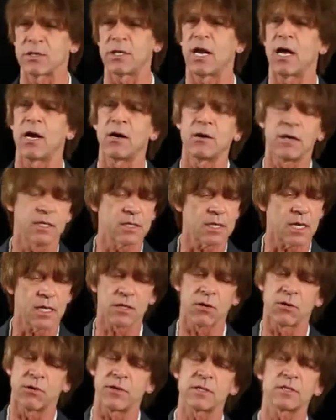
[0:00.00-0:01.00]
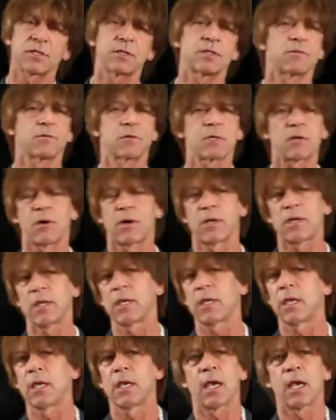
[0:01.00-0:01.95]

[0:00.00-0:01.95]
you know, and going this and we're going,